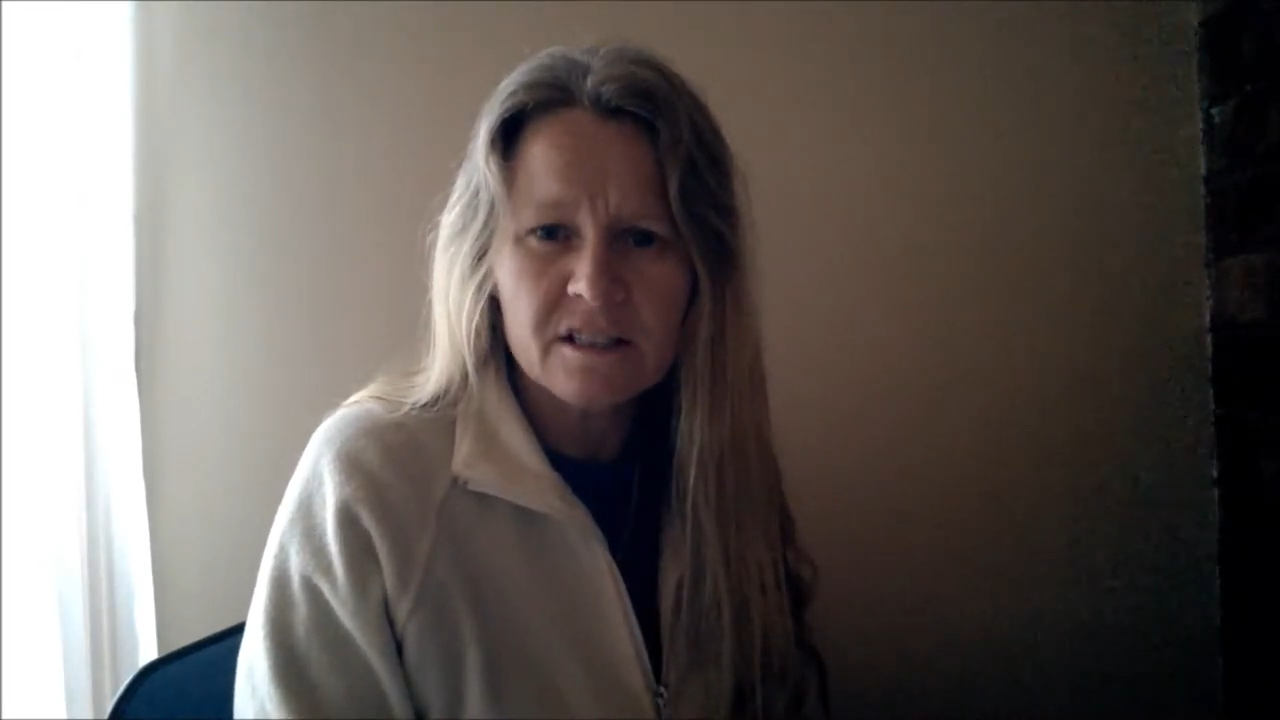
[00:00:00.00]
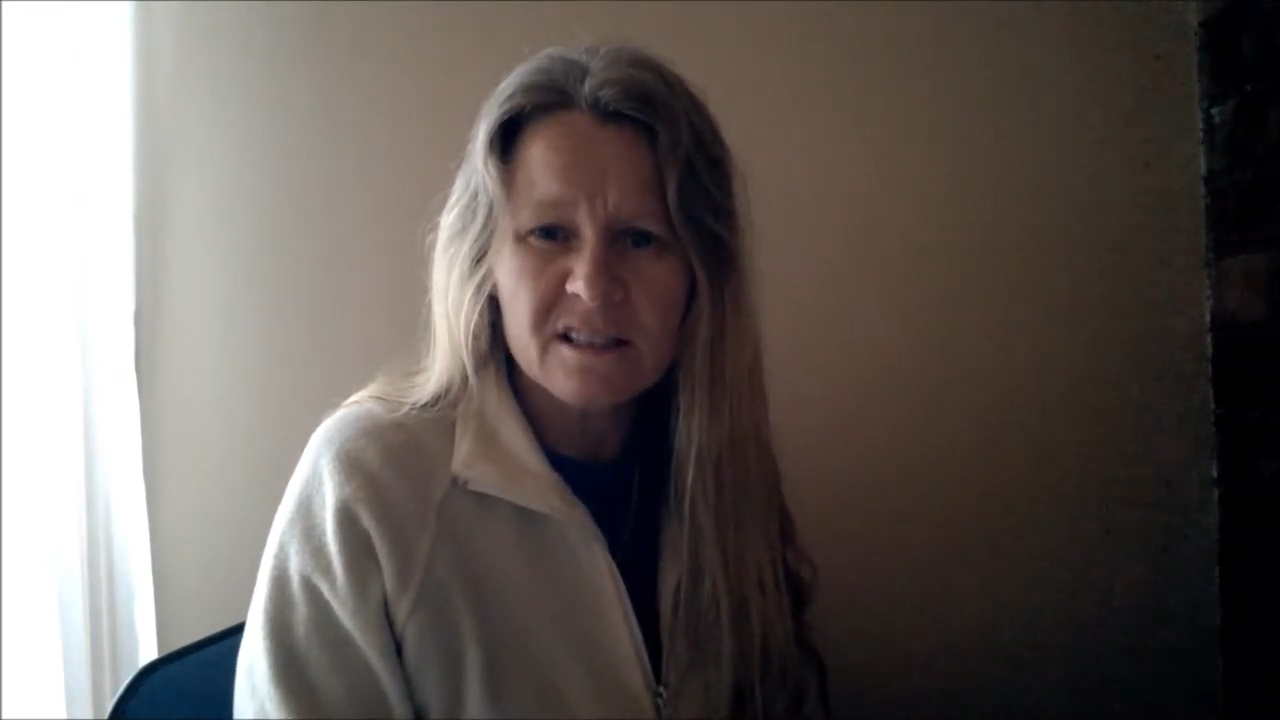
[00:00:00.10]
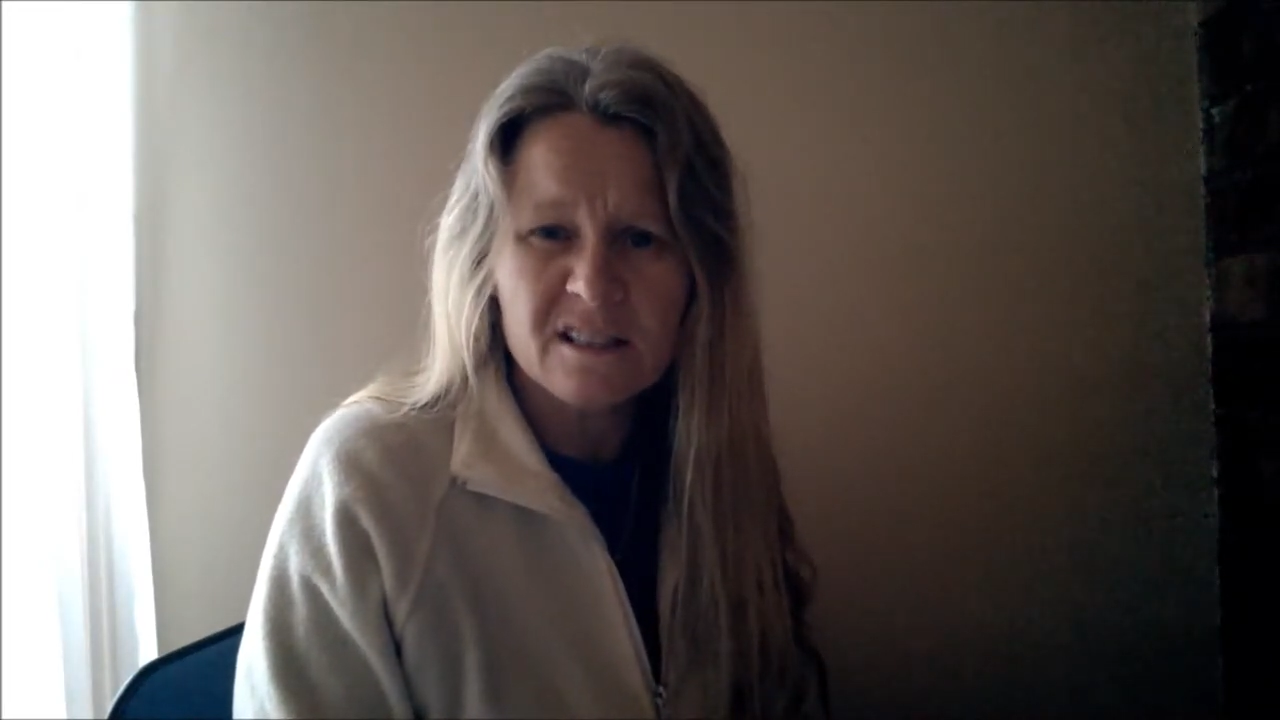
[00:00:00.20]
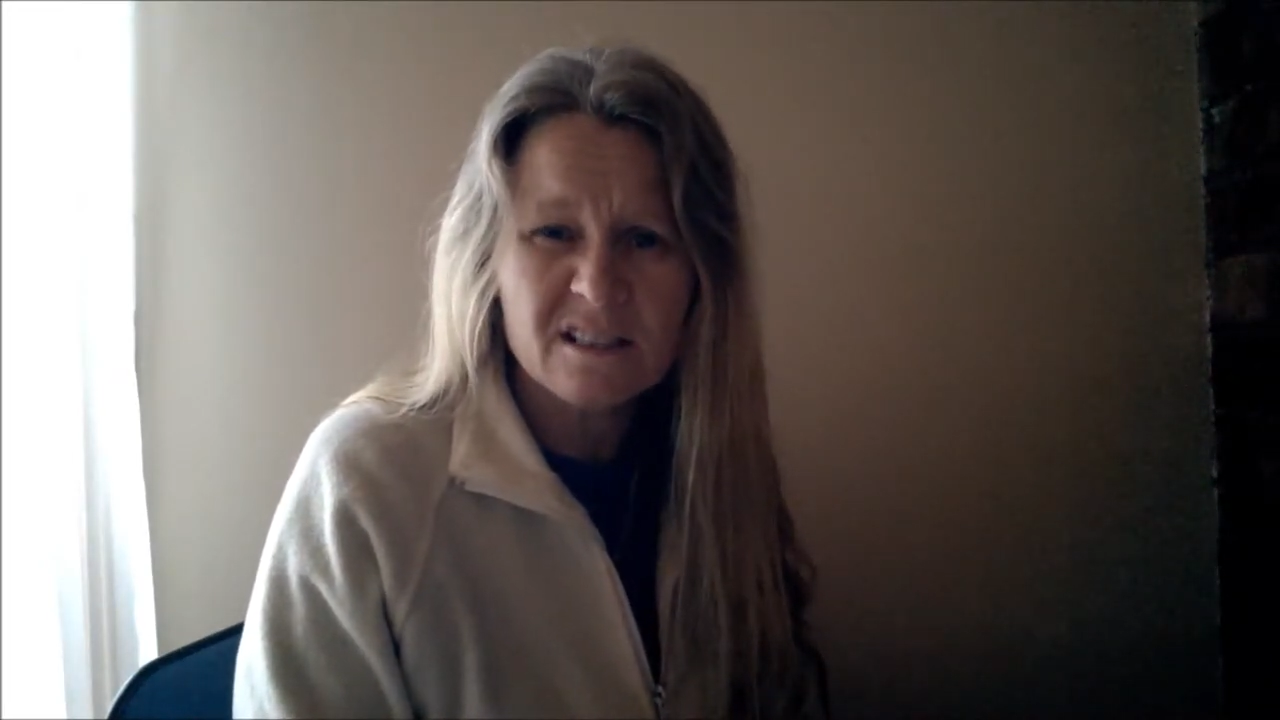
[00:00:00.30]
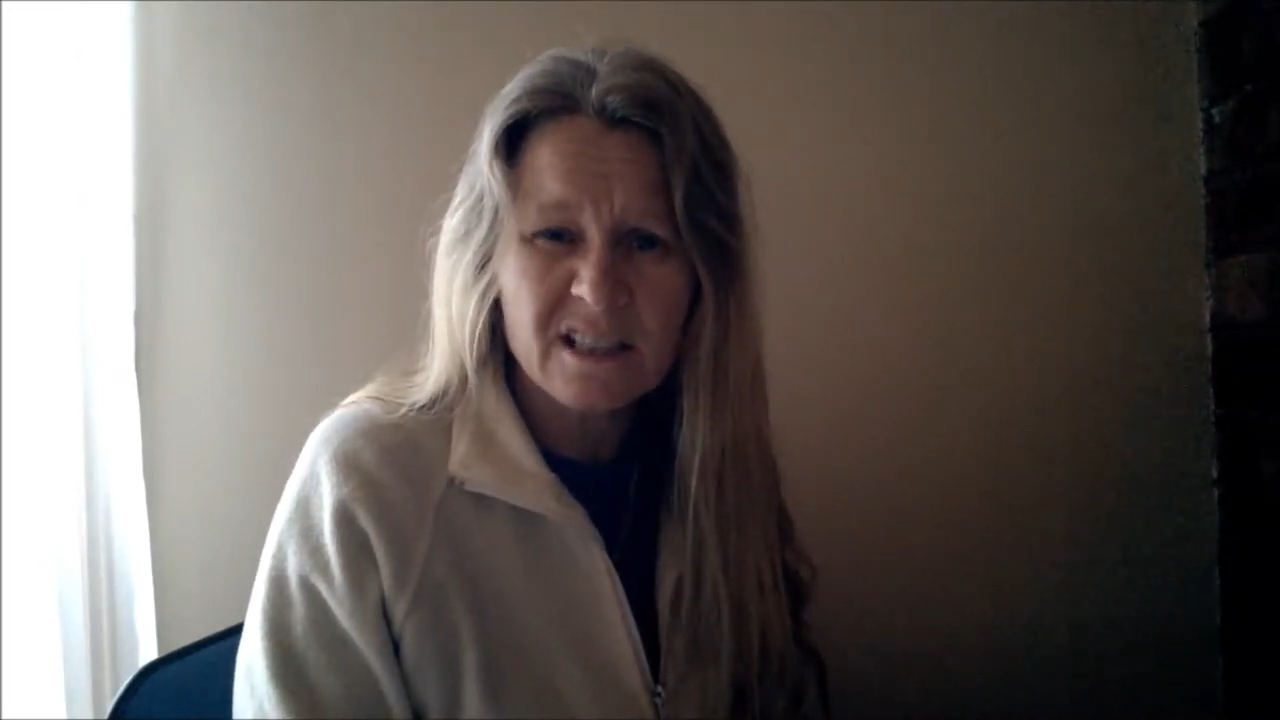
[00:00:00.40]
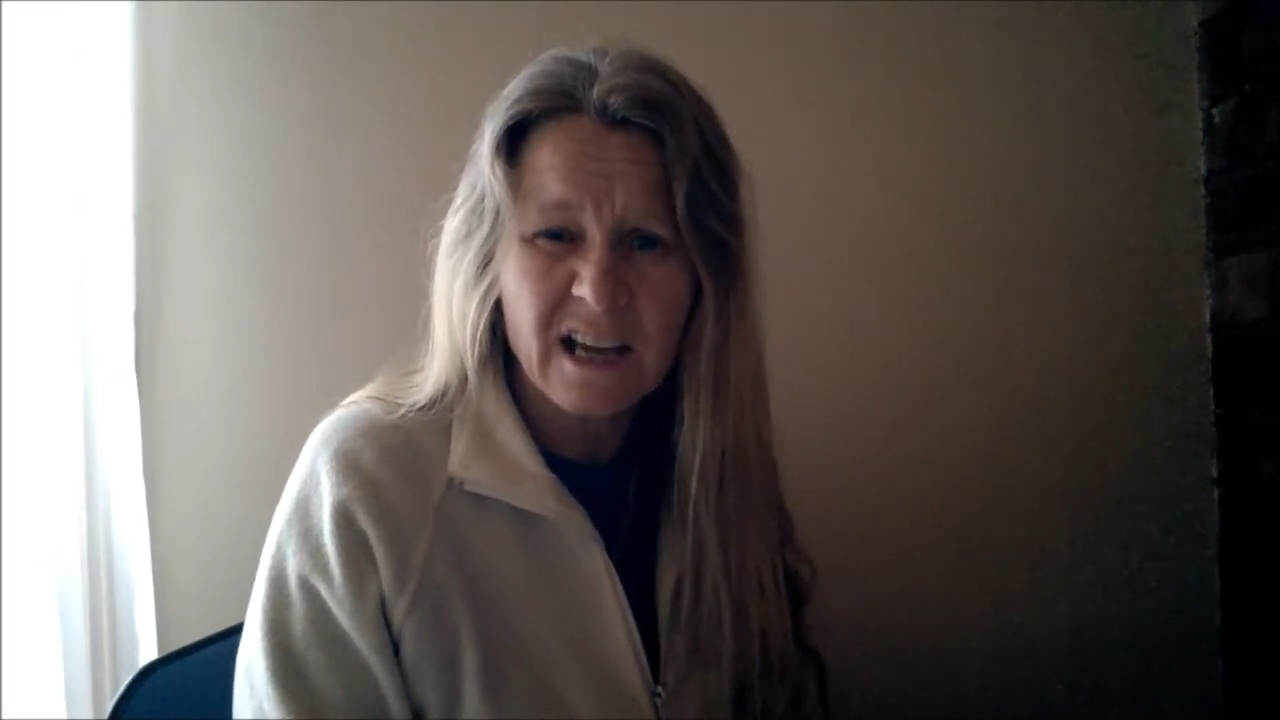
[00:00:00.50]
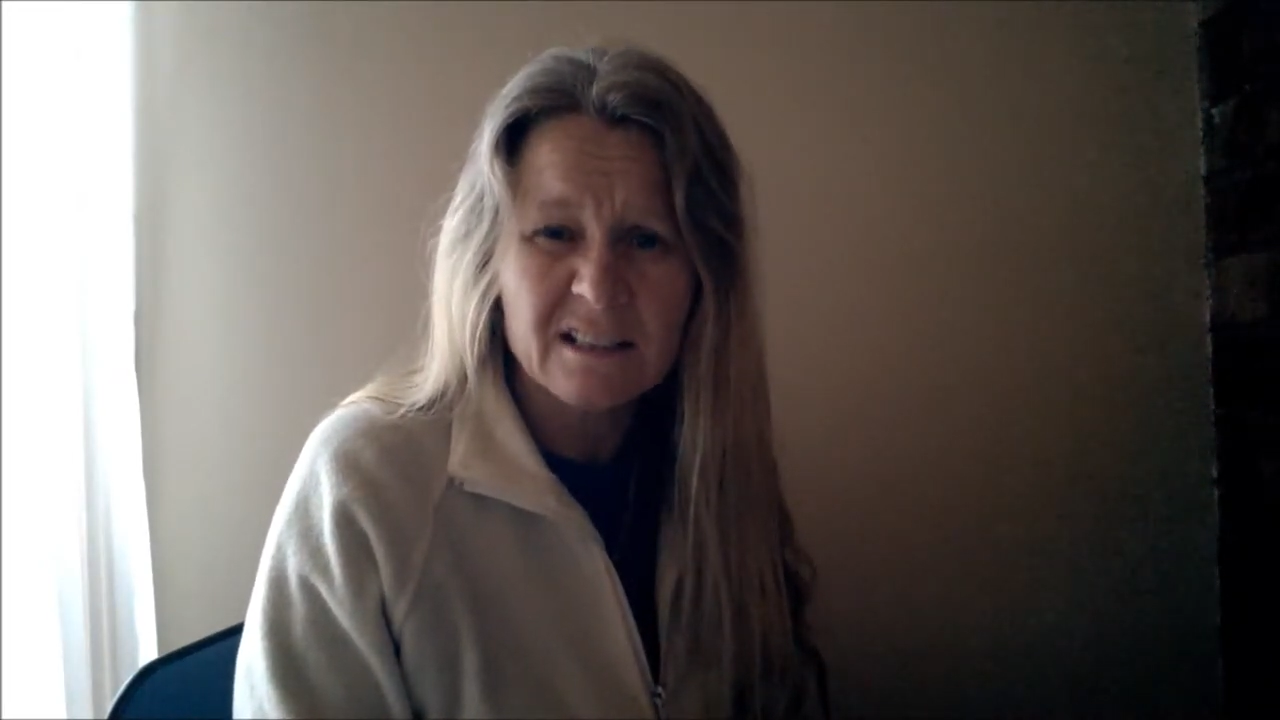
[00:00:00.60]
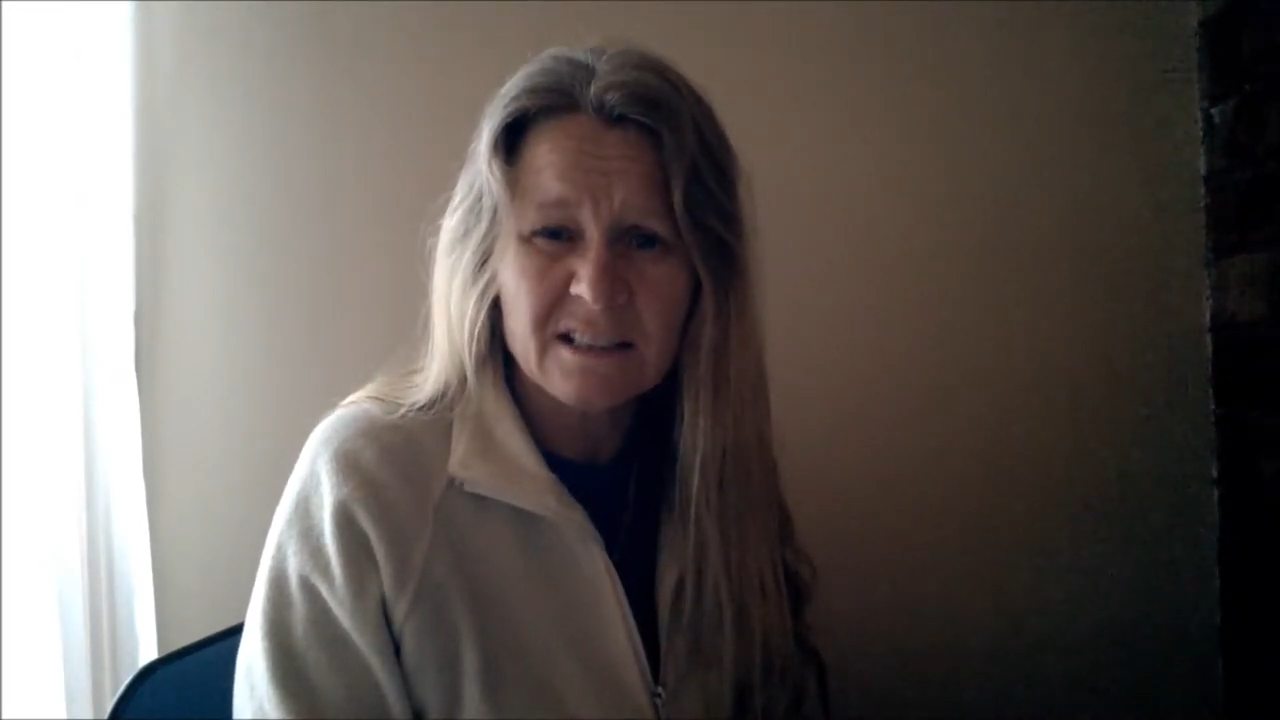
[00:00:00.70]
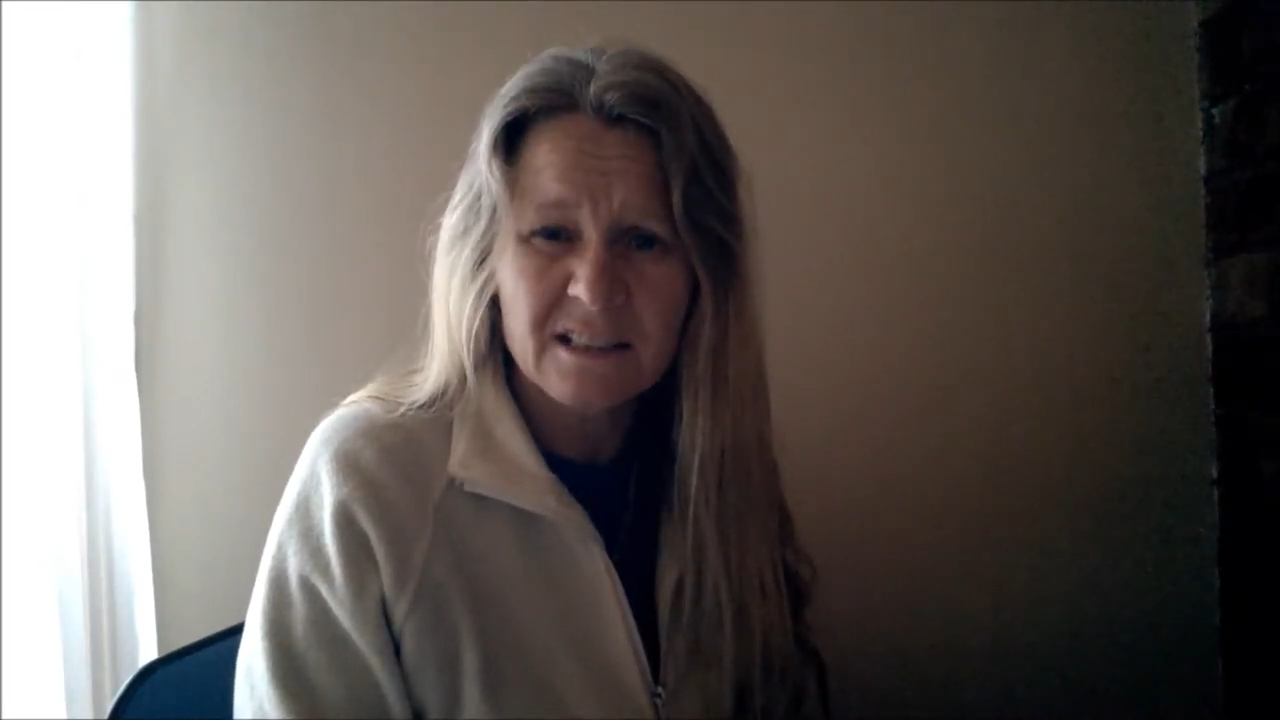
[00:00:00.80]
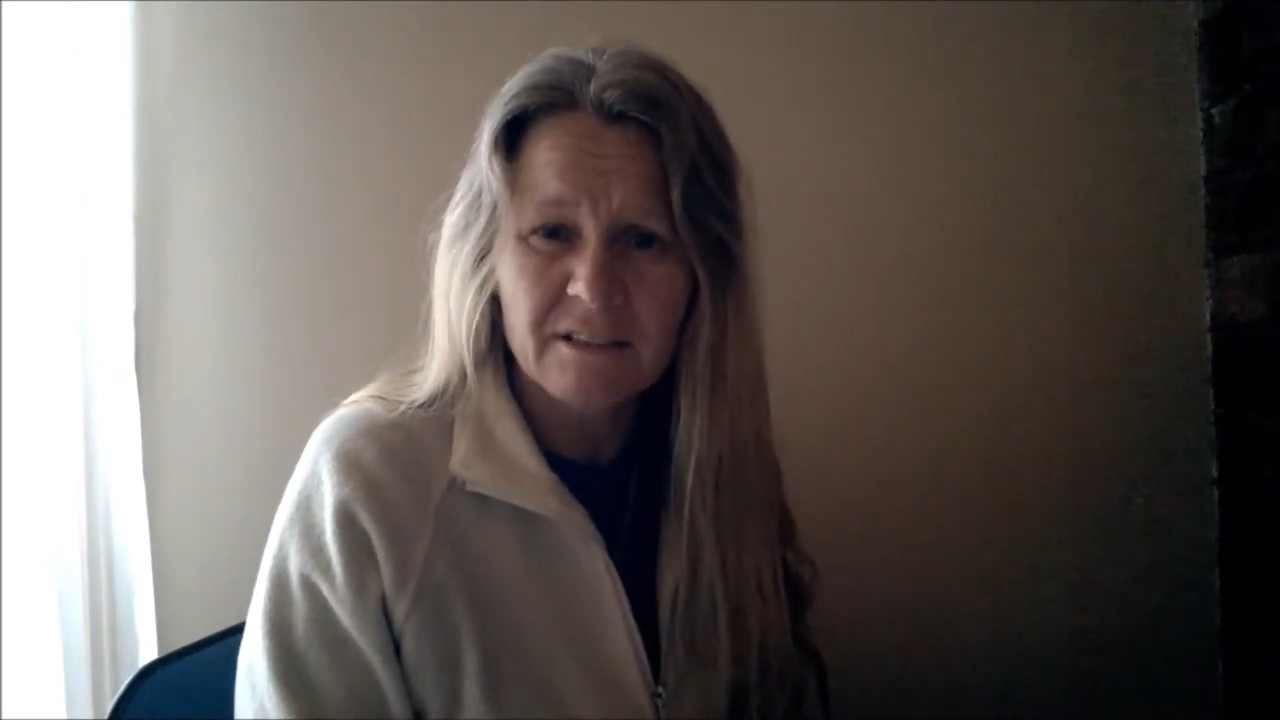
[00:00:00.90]

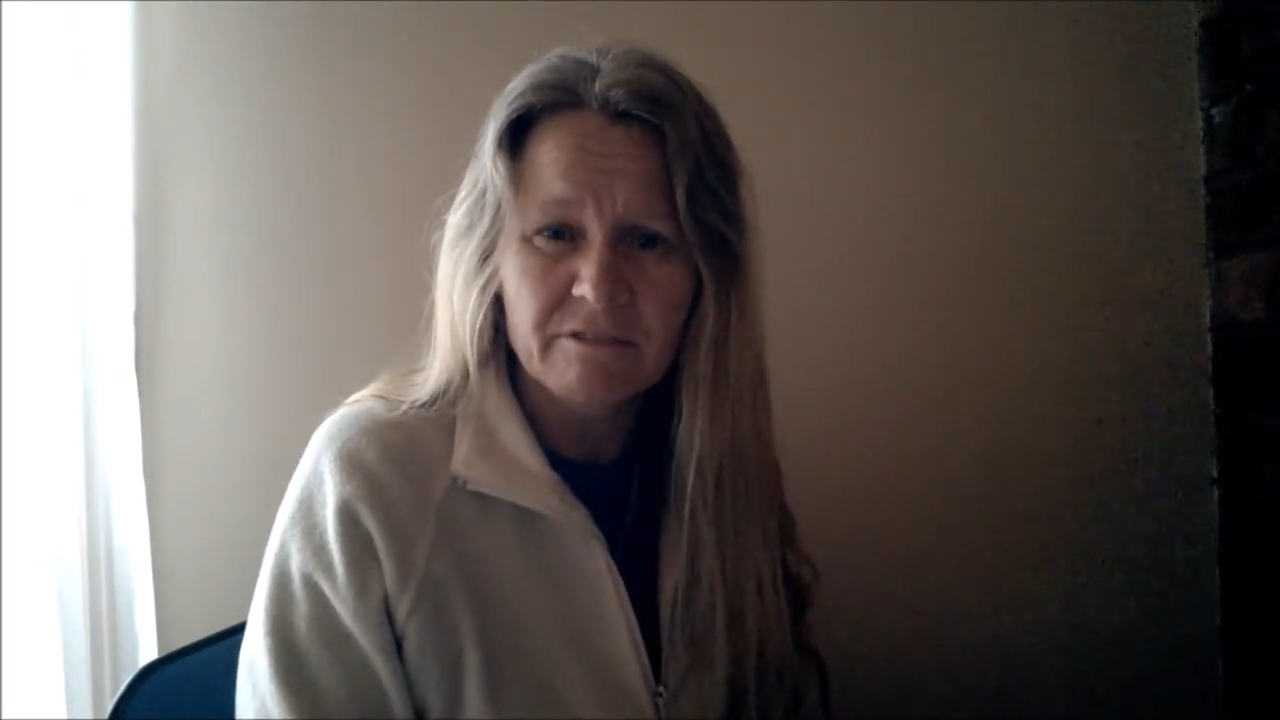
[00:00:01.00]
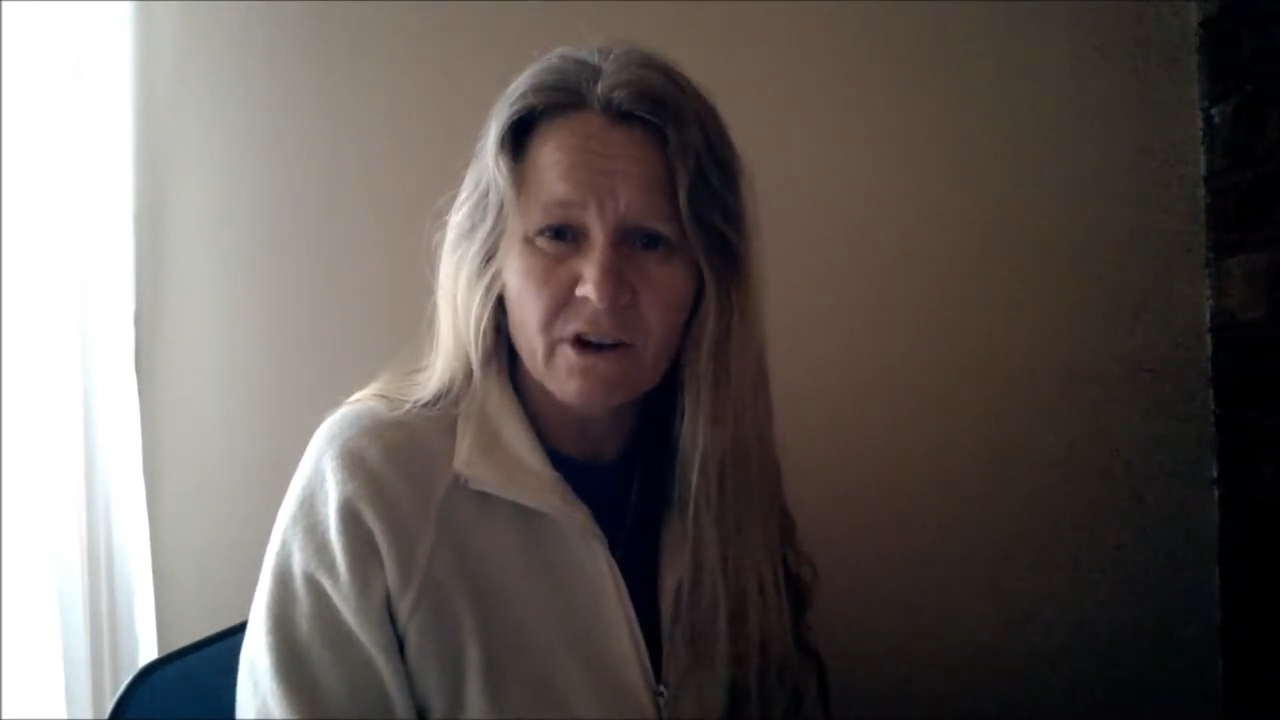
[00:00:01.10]
disgusting